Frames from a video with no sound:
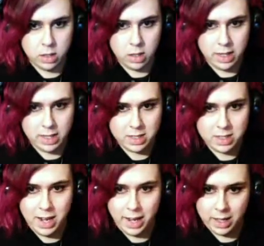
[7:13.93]
like a
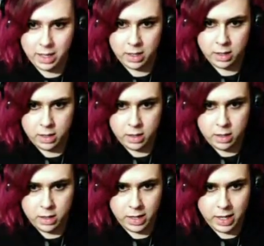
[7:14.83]
snick,
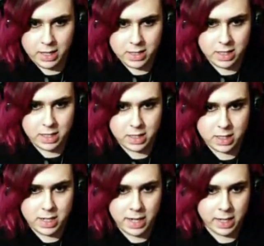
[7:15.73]
like a hissy little
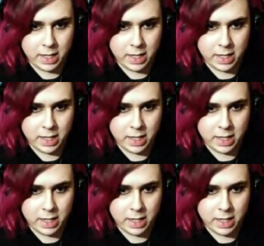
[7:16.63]
snick,